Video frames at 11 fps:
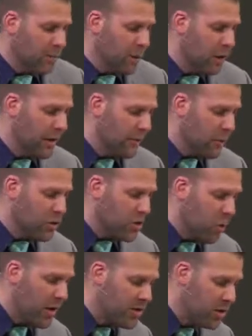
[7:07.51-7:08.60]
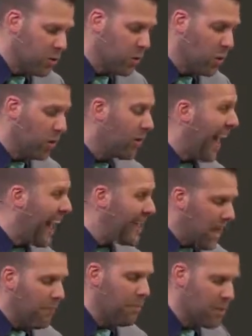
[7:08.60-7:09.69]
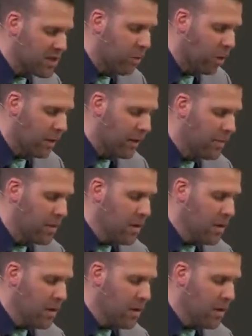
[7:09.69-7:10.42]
If you look at verse 22, where we will end up this morning,